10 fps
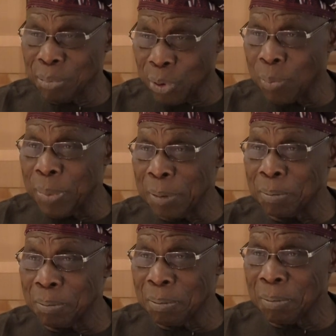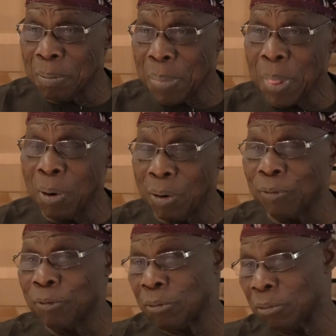problem
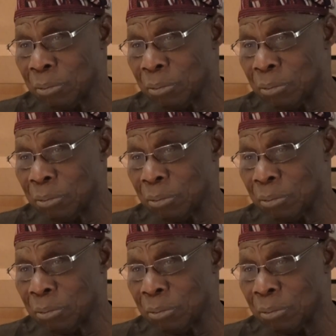of